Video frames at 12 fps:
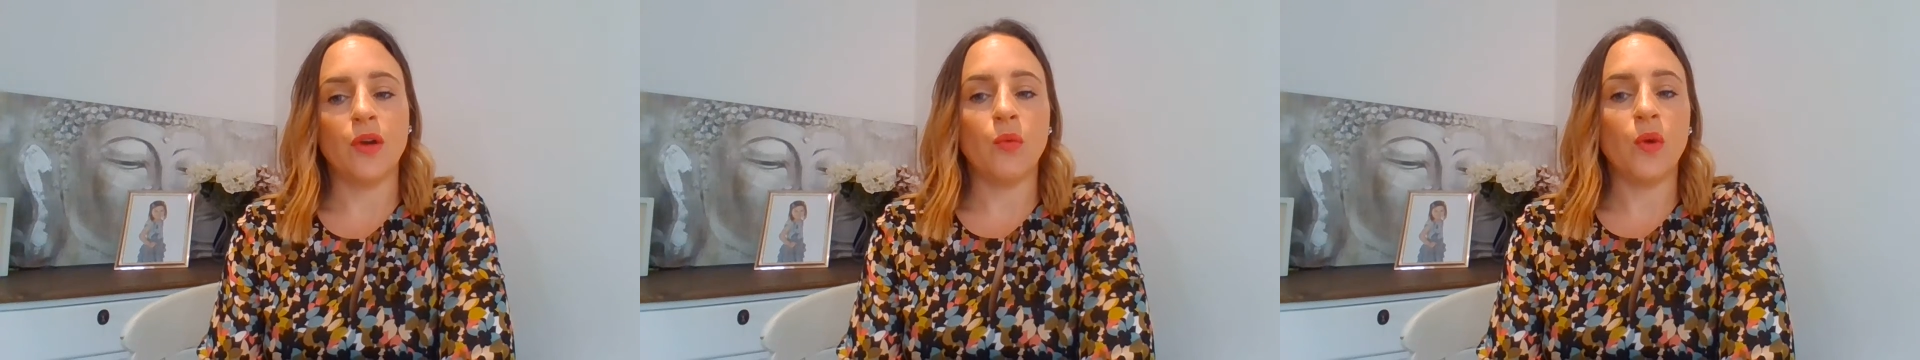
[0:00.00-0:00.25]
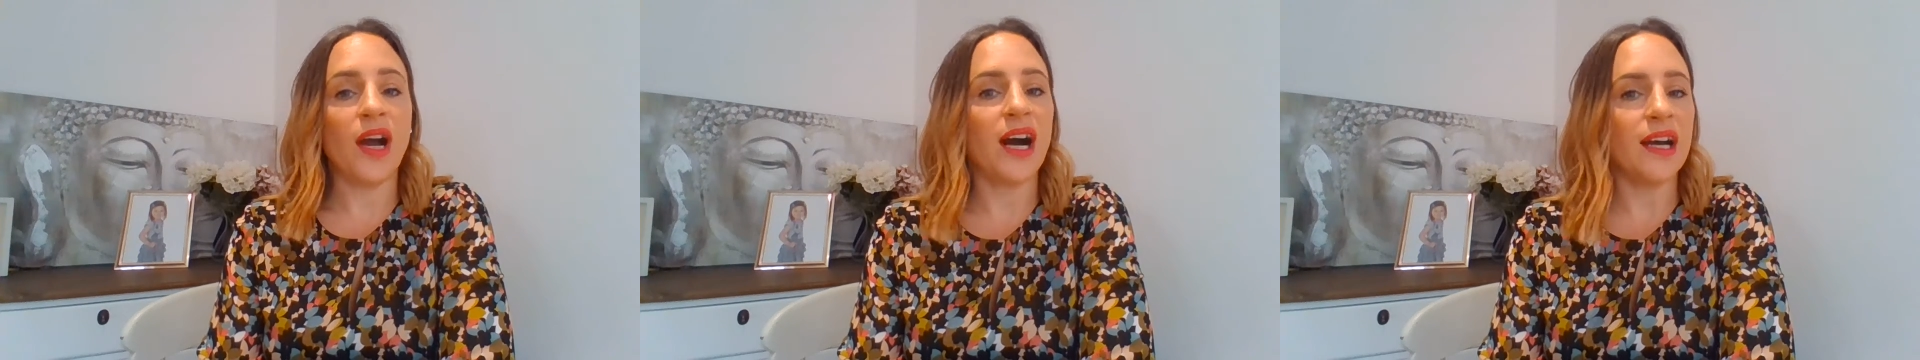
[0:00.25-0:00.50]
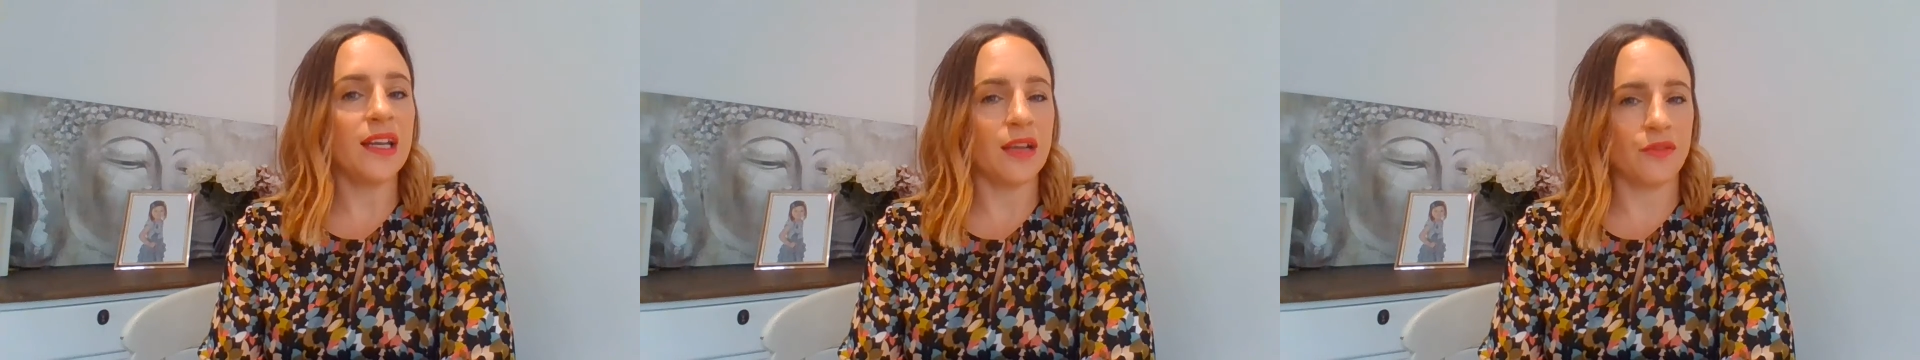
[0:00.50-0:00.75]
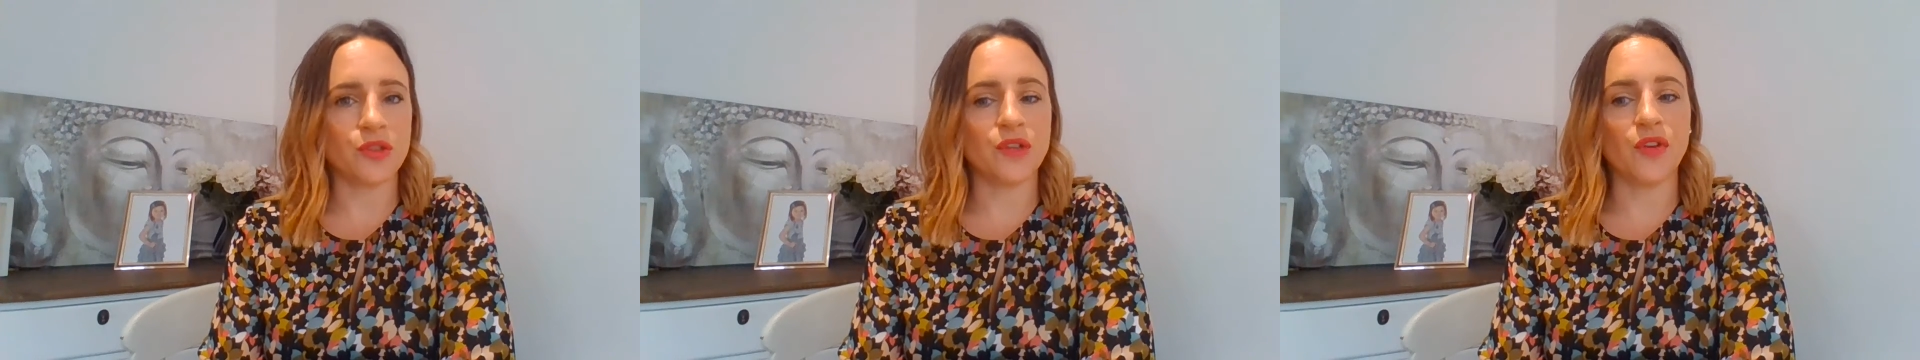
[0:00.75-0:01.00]
Where high
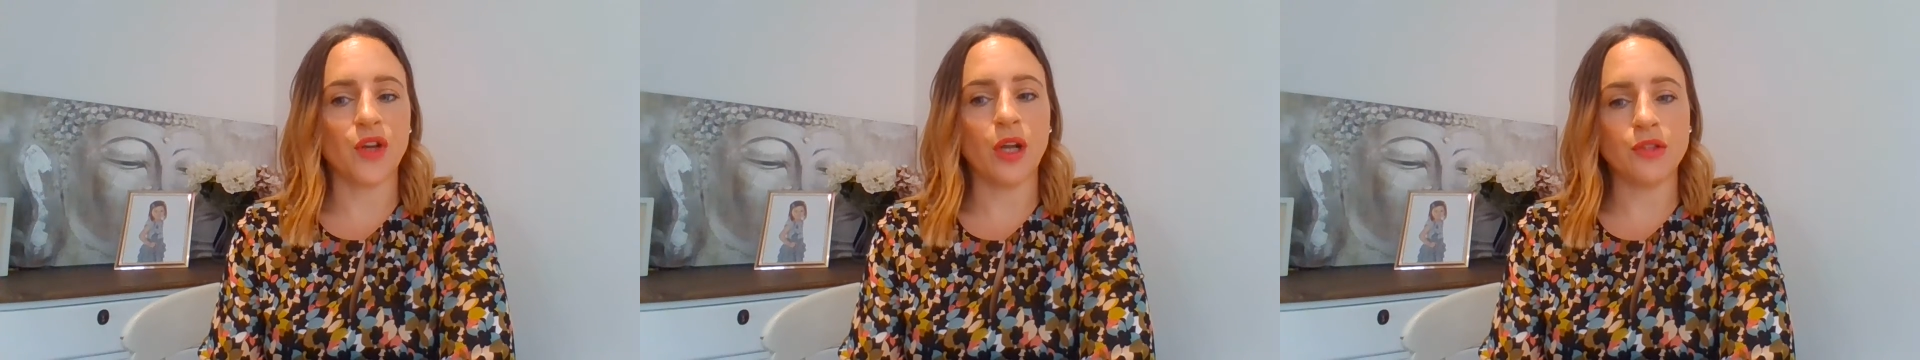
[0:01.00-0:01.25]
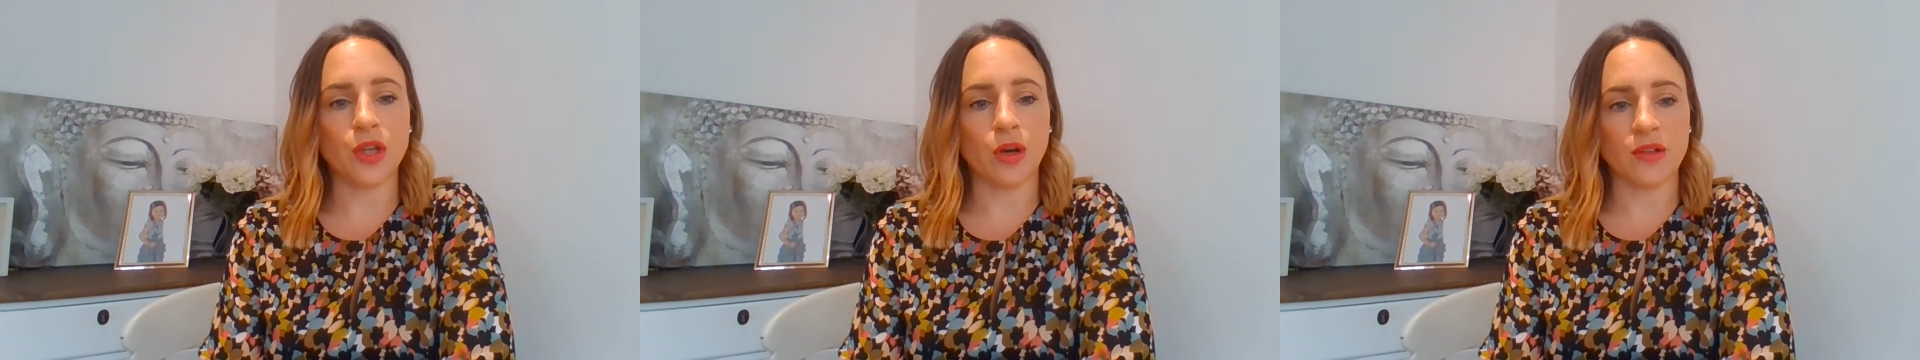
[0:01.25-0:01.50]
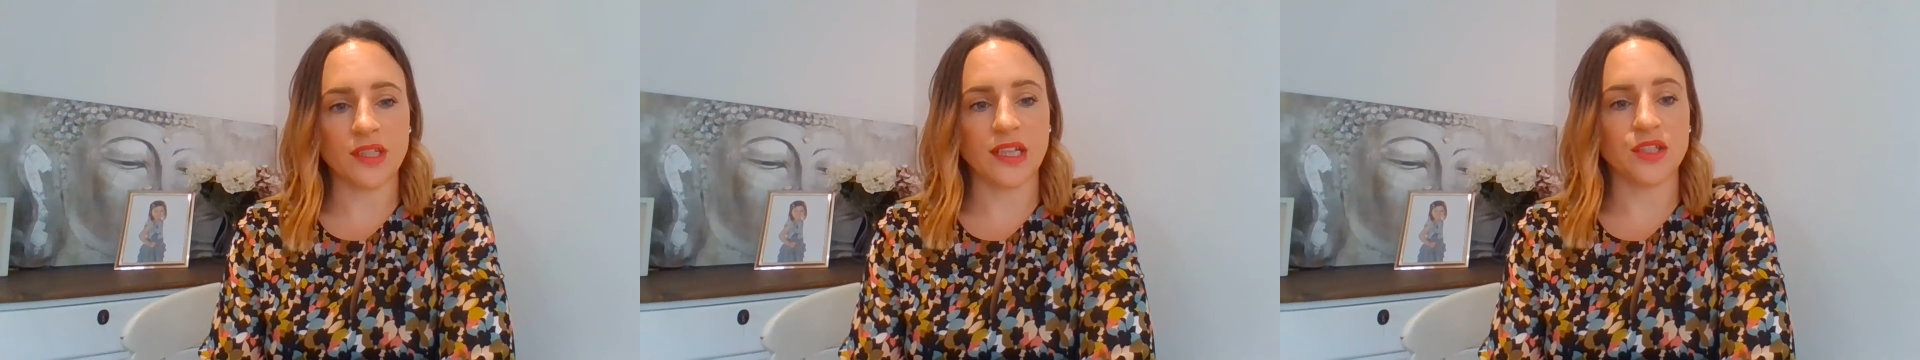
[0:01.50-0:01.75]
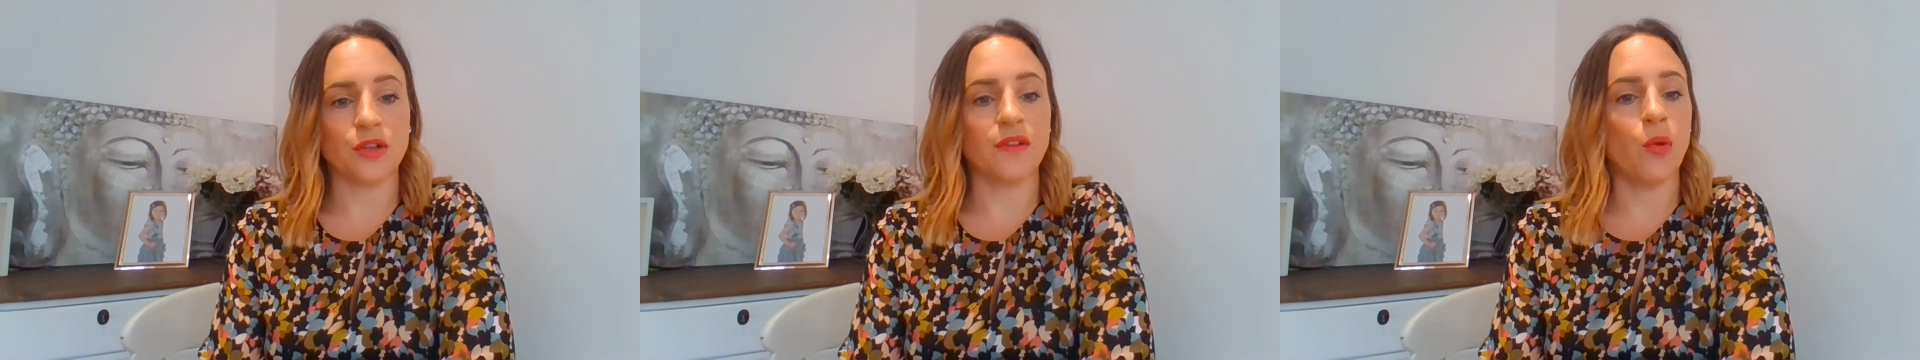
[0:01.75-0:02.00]
levels of close
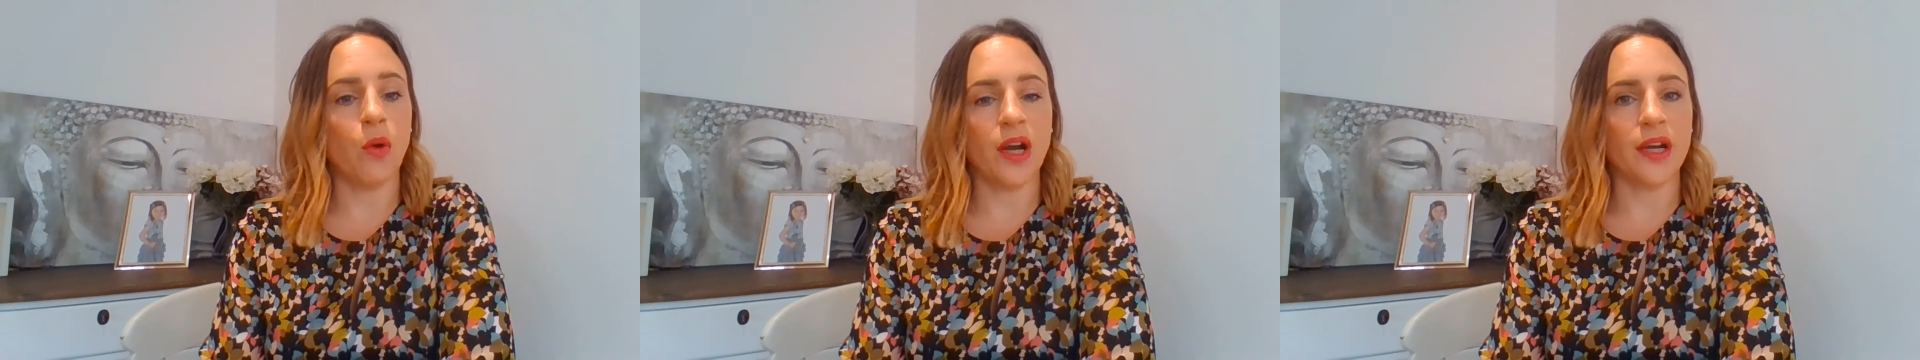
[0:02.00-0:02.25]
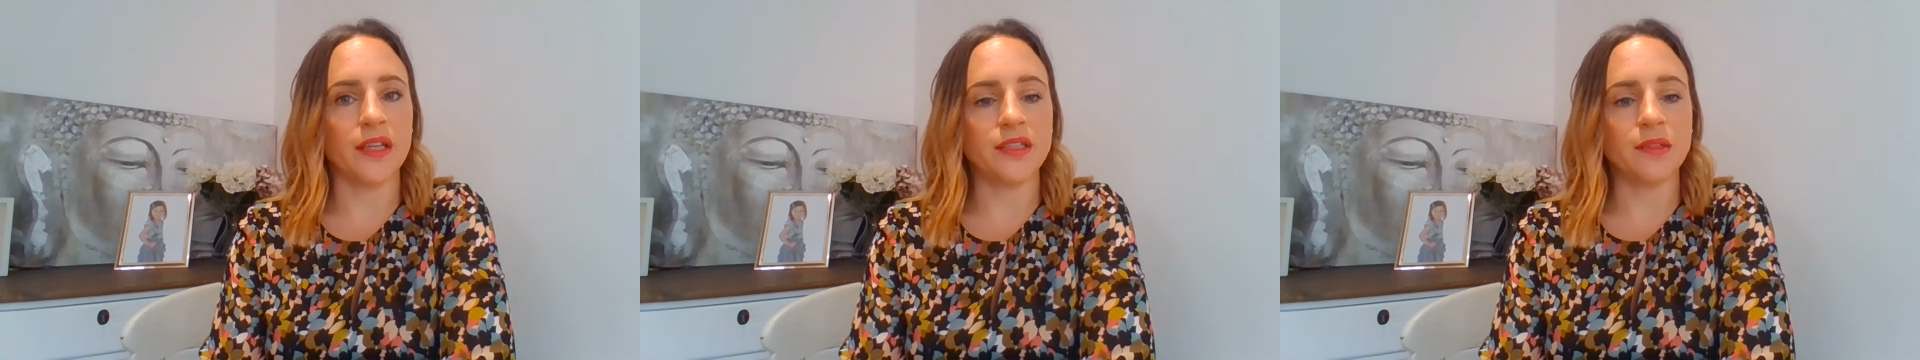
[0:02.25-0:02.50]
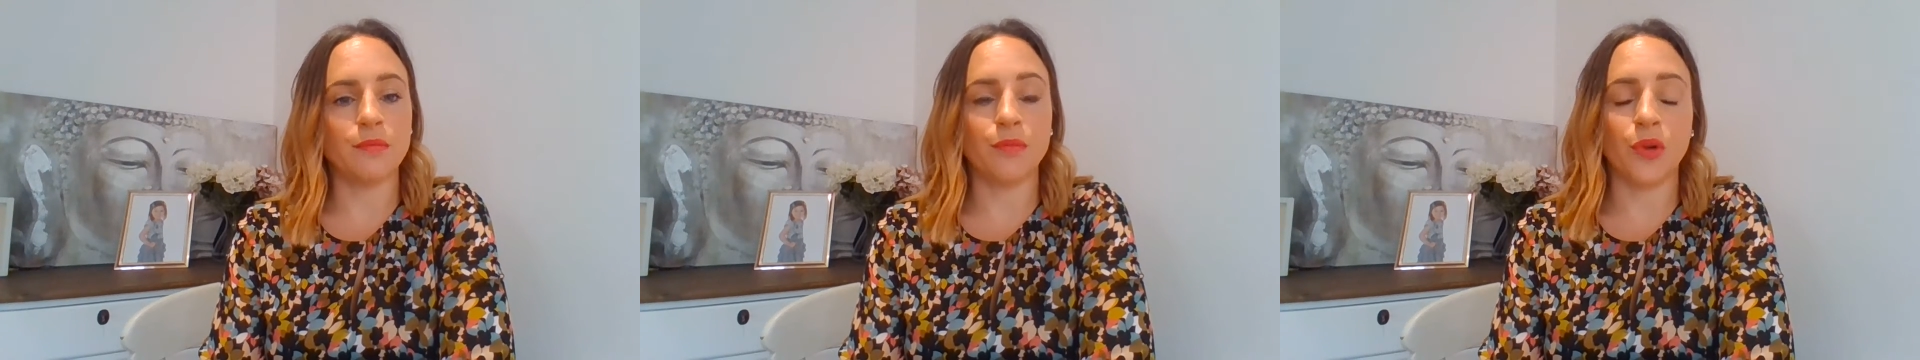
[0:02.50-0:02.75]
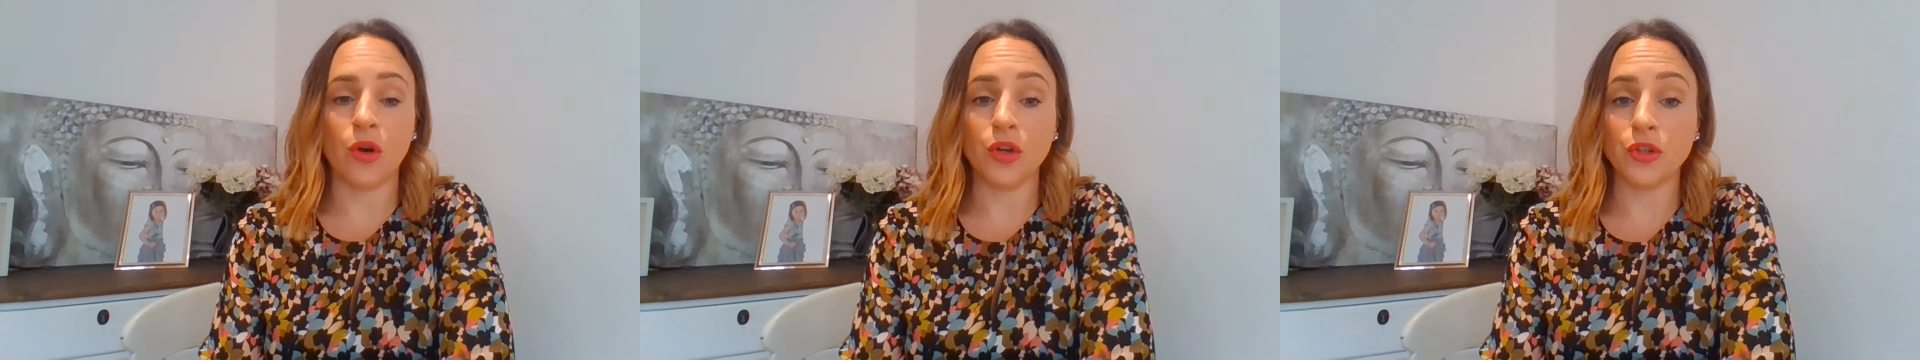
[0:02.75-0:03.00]
contact are required
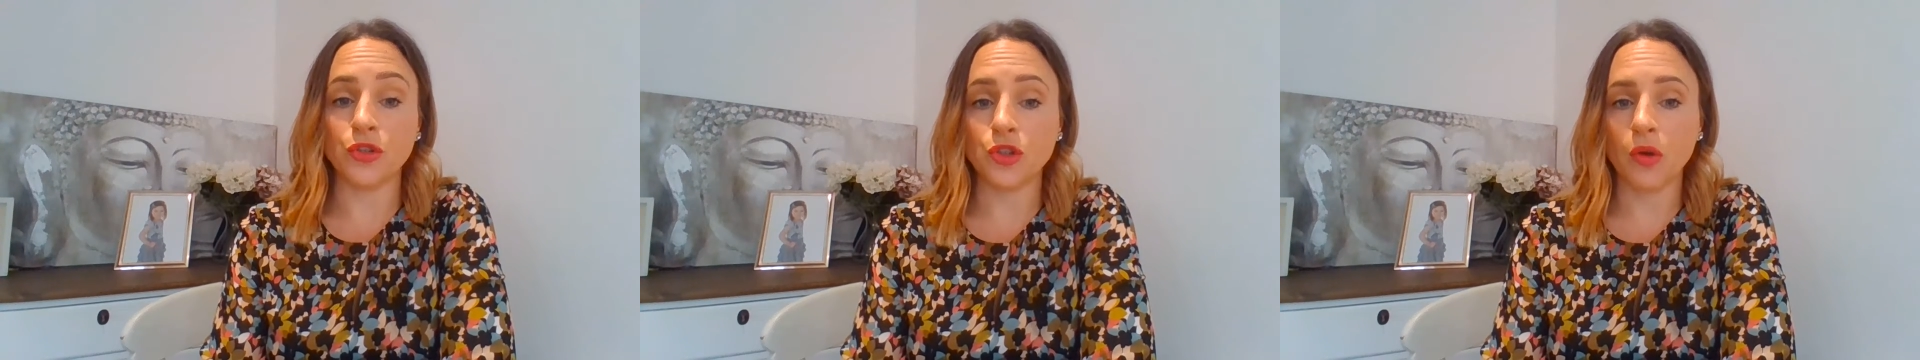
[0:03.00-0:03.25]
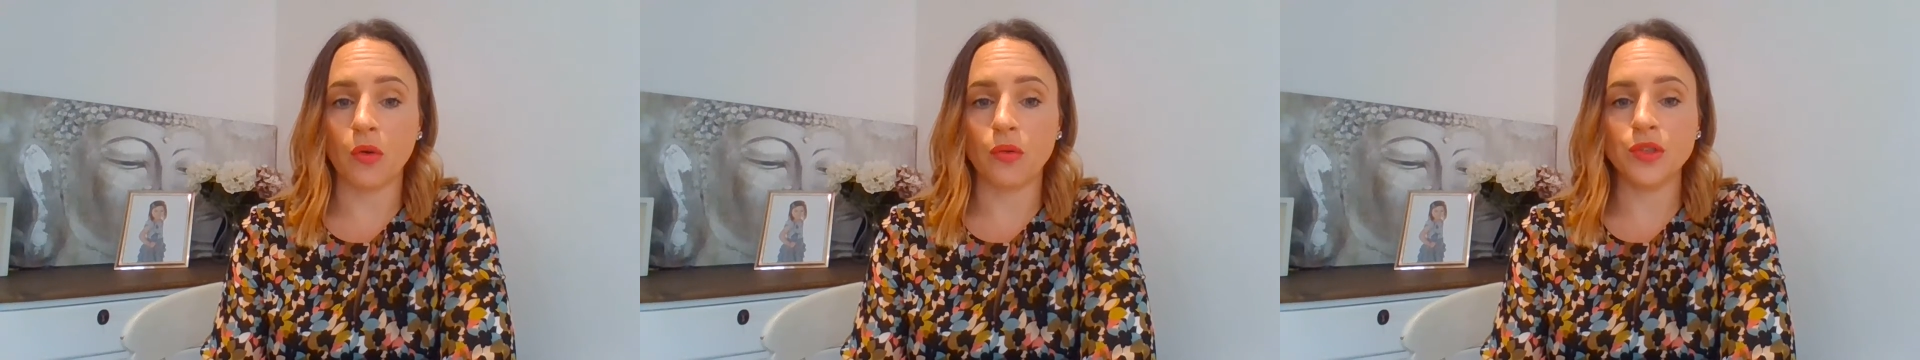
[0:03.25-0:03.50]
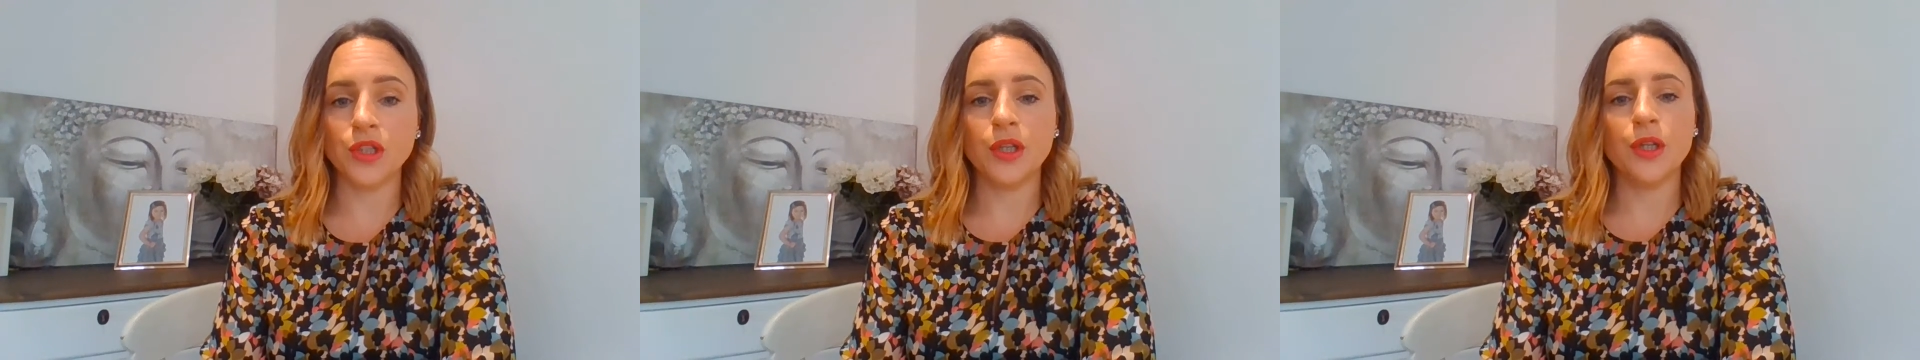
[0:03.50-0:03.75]
but are controlled,